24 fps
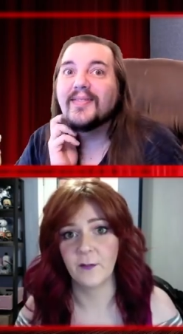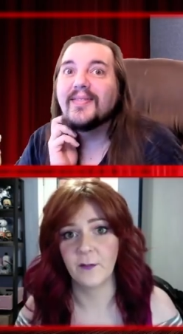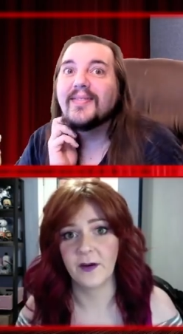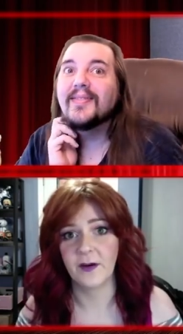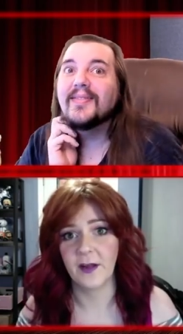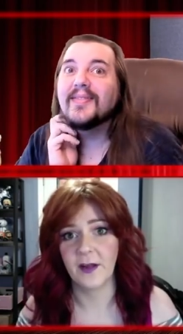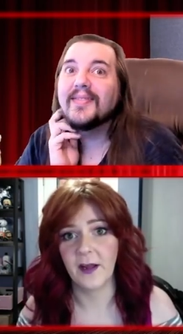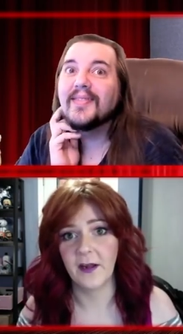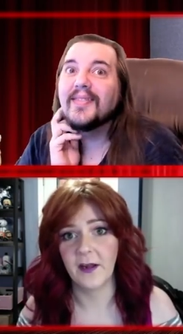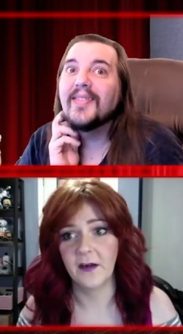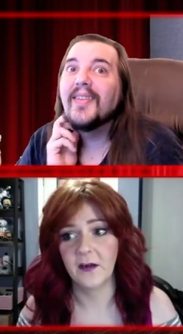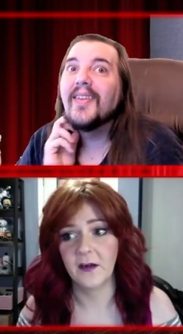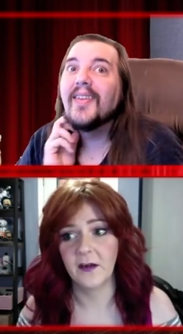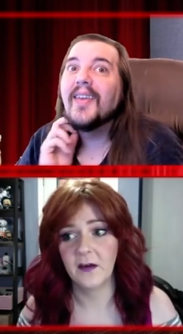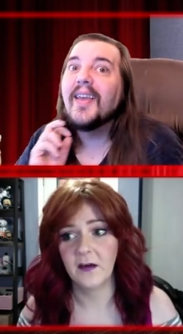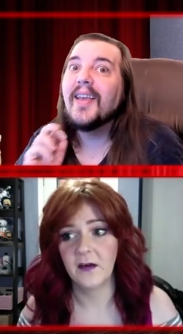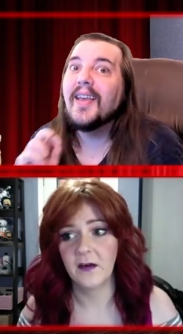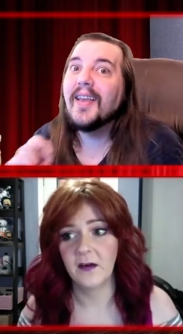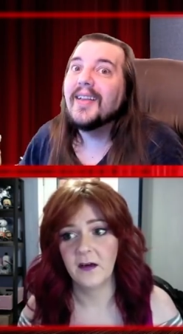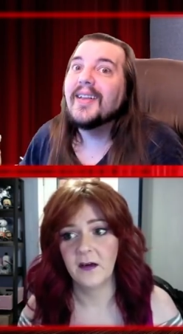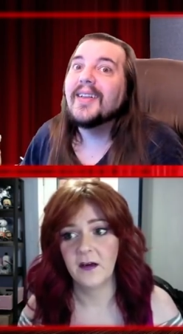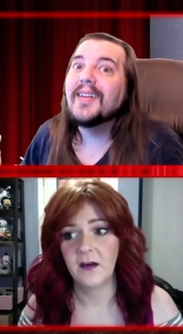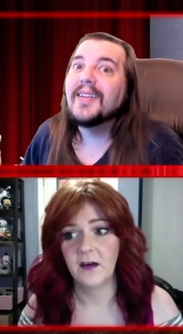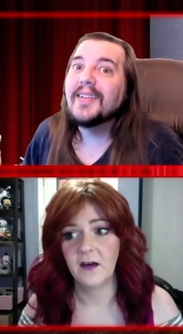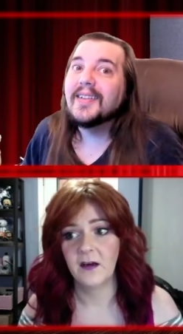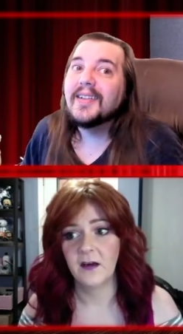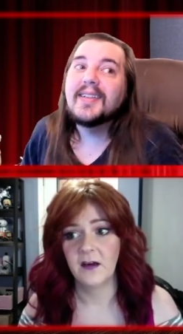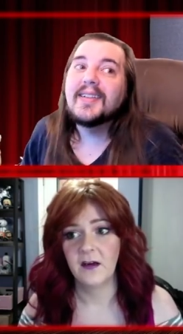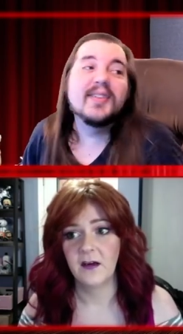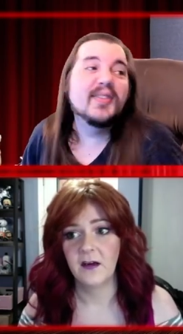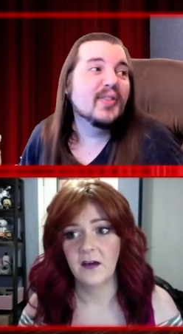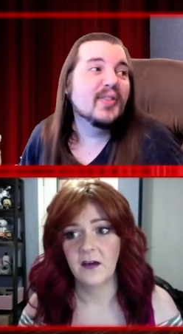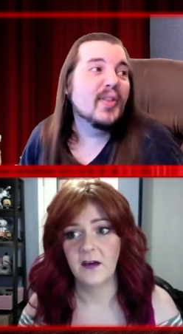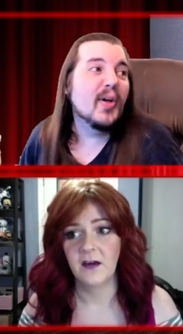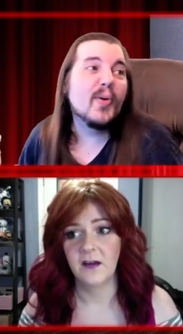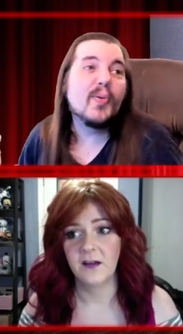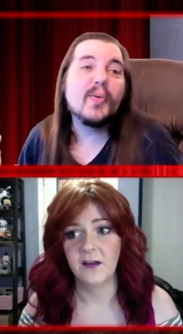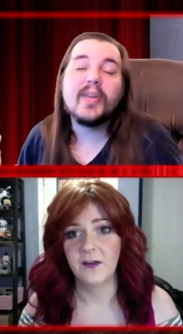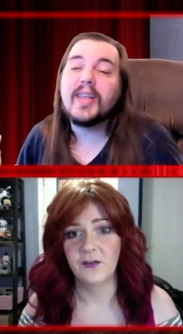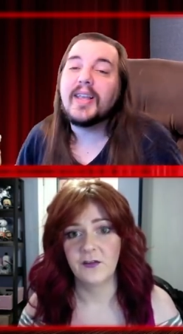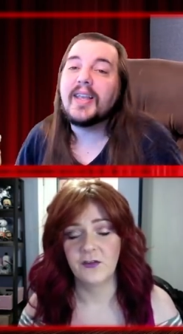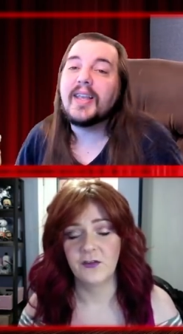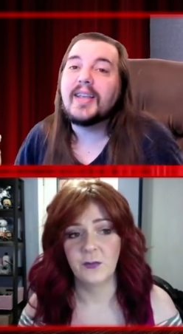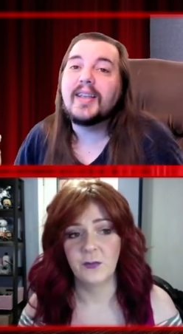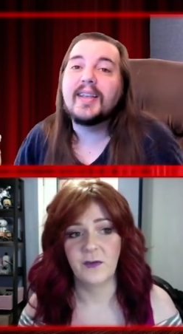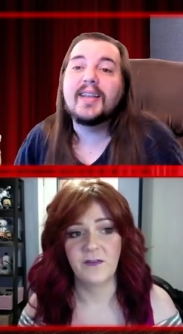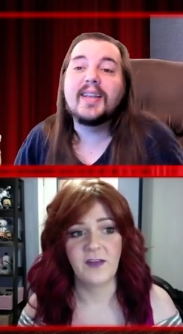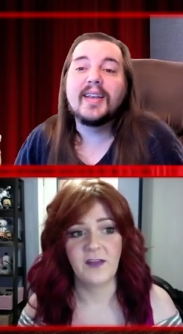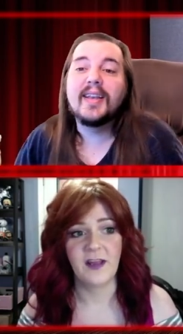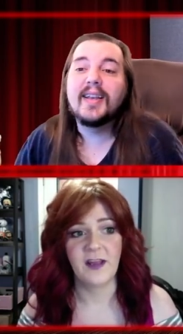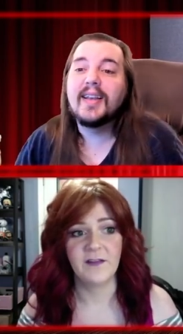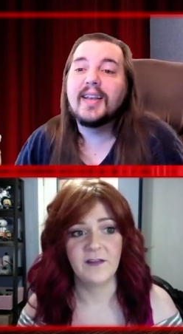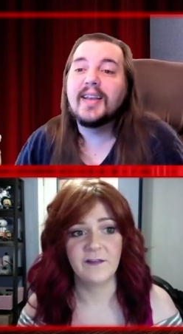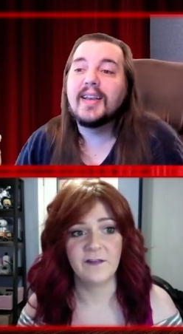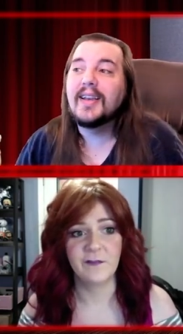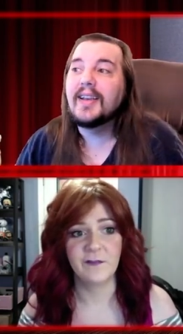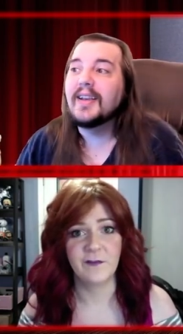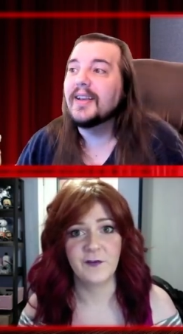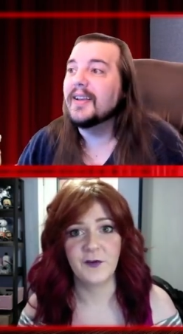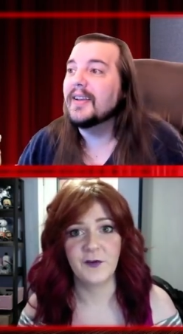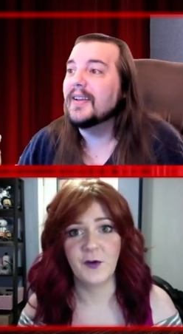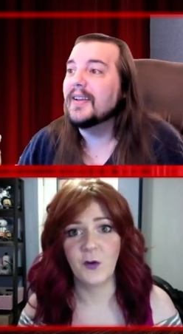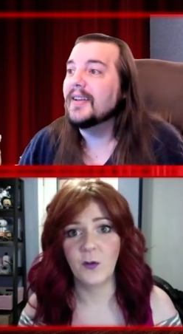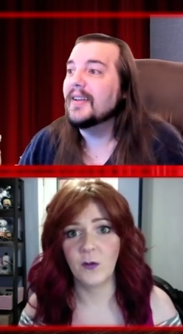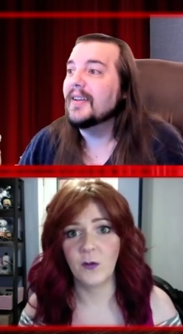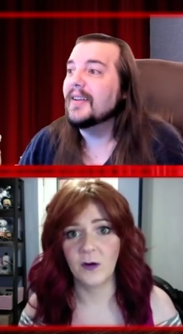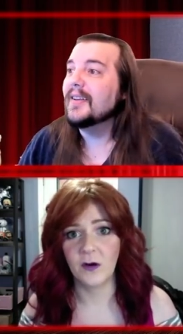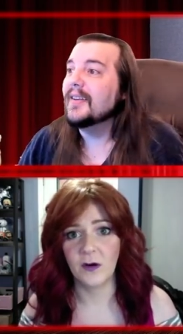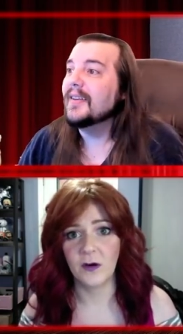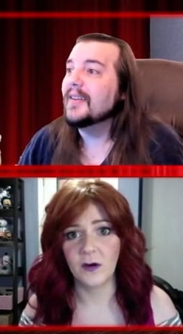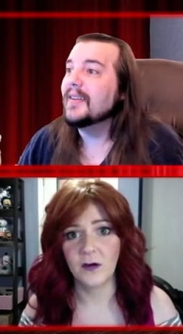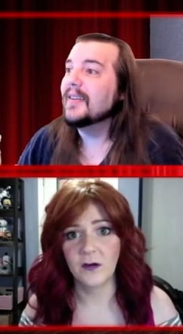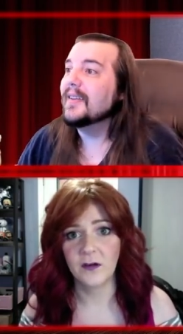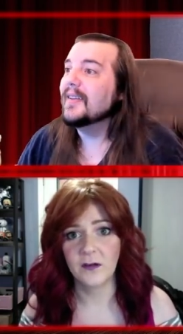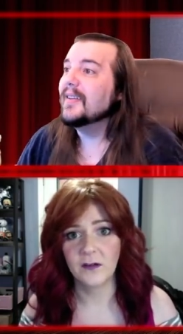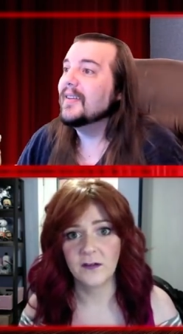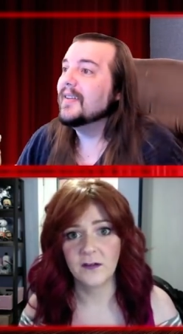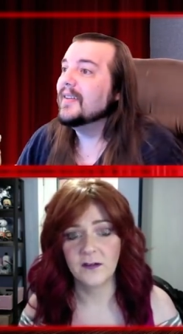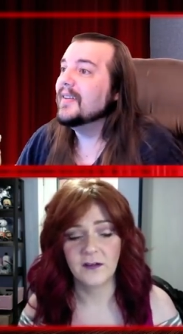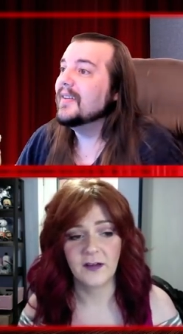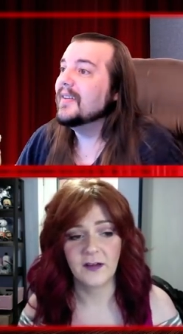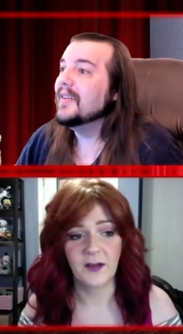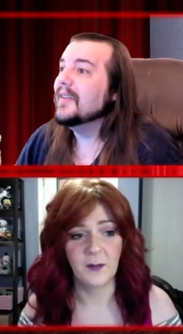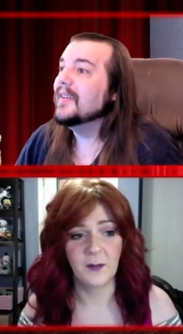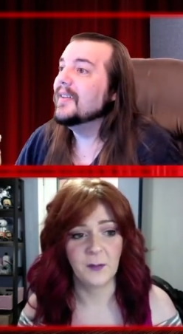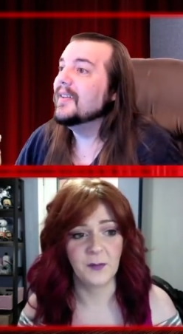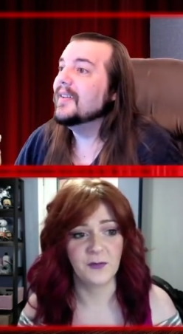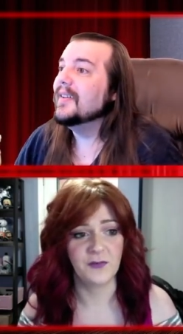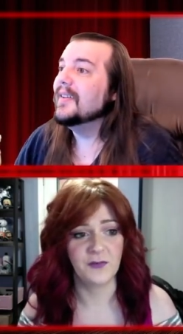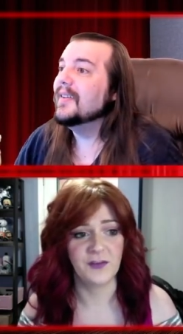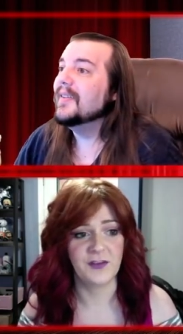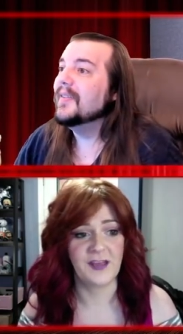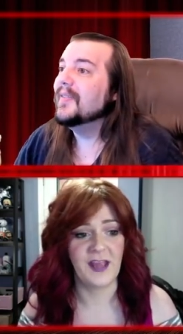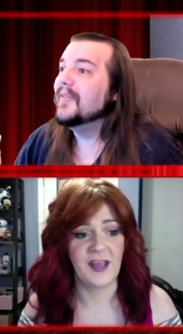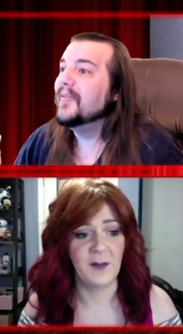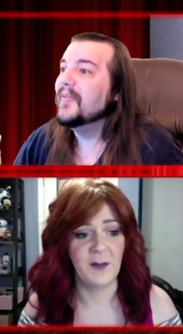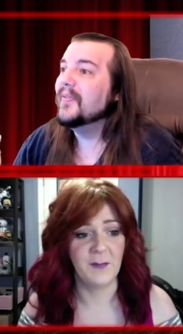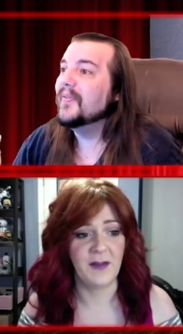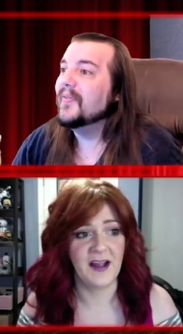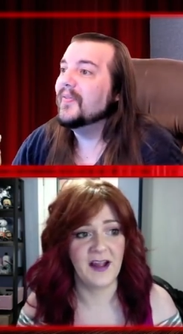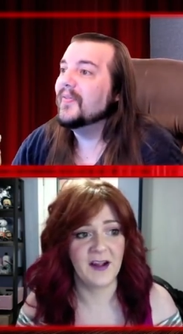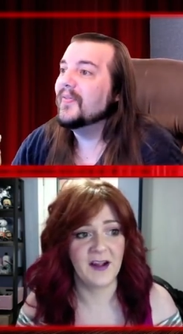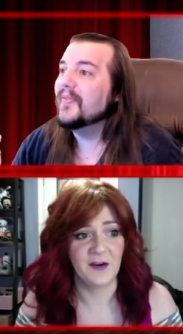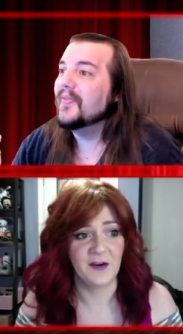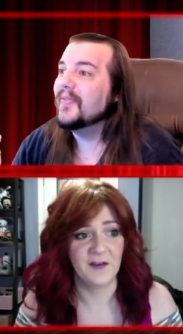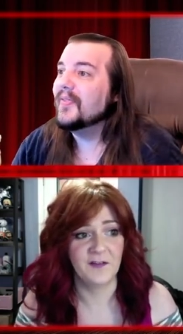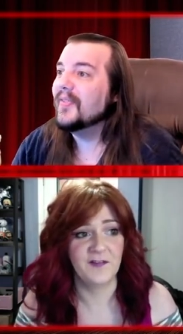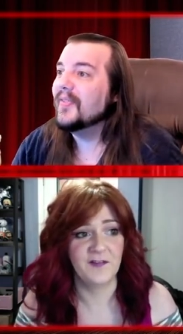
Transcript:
Speaker 1: one day. Look, she went to answer the door. And when she came back, her